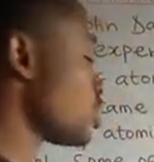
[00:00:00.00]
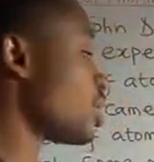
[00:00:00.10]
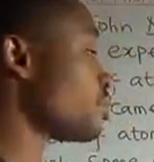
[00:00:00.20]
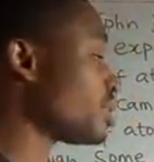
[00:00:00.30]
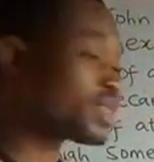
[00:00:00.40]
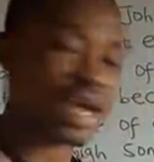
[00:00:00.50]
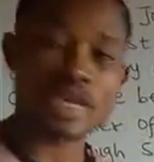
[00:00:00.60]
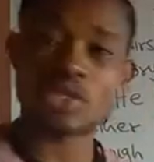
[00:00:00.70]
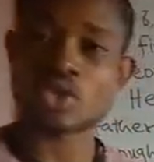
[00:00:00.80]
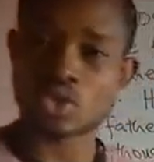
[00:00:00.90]
sodium is
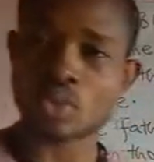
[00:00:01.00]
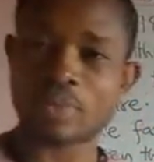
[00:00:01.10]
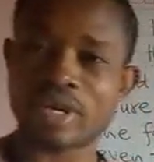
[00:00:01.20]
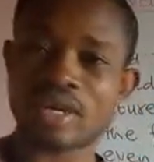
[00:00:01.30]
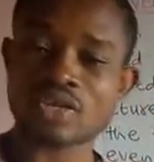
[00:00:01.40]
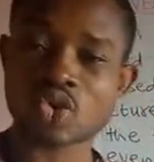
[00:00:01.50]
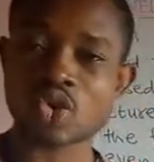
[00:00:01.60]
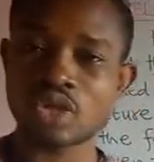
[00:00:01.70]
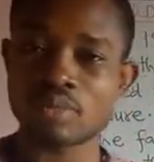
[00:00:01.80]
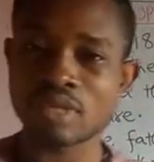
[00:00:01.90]
isotopic
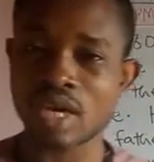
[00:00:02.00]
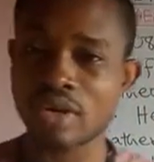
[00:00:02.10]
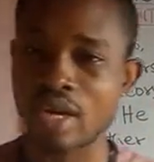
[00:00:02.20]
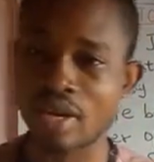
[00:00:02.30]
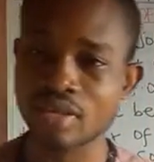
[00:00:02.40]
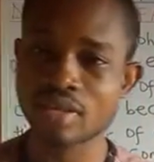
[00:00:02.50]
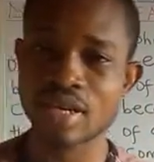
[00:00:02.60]
sodium. Is that okay?